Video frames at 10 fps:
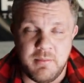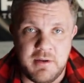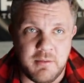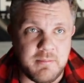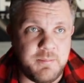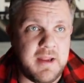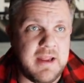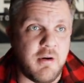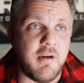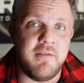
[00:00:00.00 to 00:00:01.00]
We don't
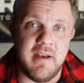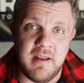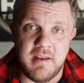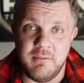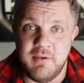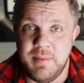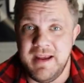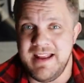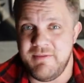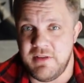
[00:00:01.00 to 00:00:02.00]
pay off anything. We've
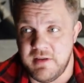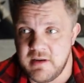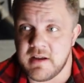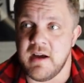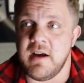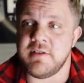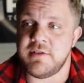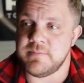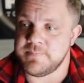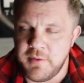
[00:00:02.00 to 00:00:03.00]
paid everything in cash